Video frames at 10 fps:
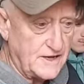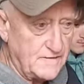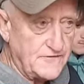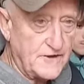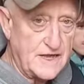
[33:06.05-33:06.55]
I
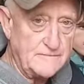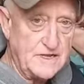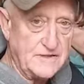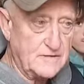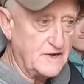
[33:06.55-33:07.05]
never thought I'd
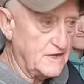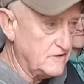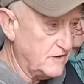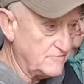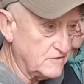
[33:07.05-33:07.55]
be there, but
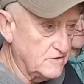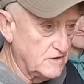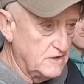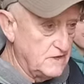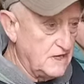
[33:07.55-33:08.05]

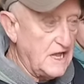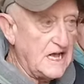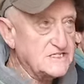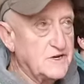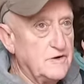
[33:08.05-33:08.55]

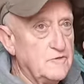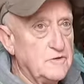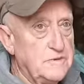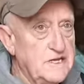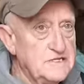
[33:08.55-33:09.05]
I started
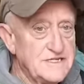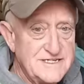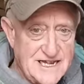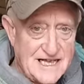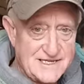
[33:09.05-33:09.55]
with pigeons
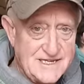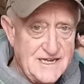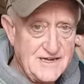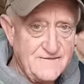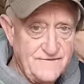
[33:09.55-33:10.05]
in
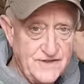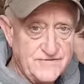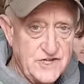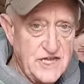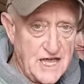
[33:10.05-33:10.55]

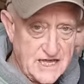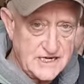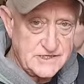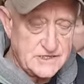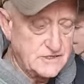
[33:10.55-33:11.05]

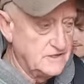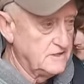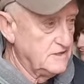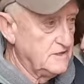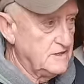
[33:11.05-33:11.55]
1958.
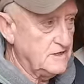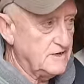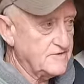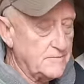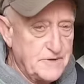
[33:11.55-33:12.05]

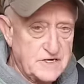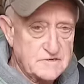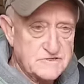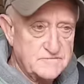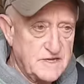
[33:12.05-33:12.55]
I've got
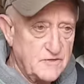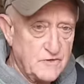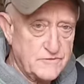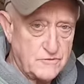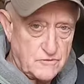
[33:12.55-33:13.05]
pictures of me
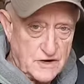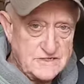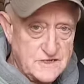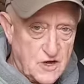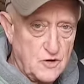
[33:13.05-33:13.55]
with
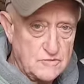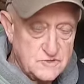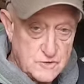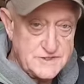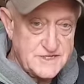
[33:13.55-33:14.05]
racing
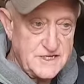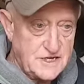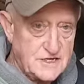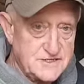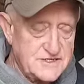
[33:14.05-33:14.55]
homers with
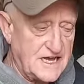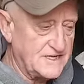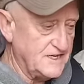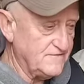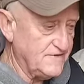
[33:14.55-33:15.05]
Sions in
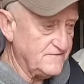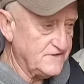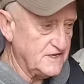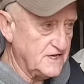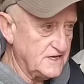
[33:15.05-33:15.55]

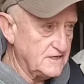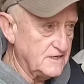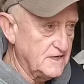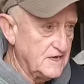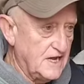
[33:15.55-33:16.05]
1958.
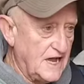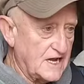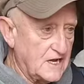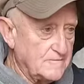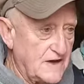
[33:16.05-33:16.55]

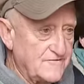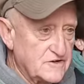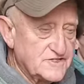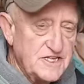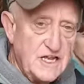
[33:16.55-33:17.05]
I got my
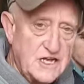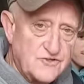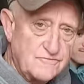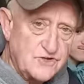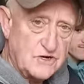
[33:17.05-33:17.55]
first
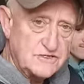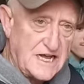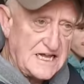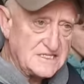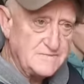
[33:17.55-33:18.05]
Sions from Charles
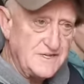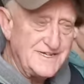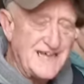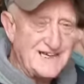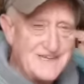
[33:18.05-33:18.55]
Heitzman
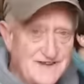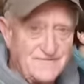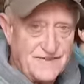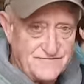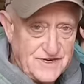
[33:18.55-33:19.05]
in
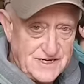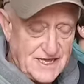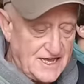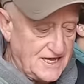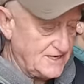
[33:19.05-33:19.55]

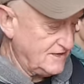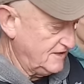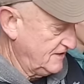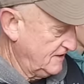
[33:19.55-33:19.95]
1959.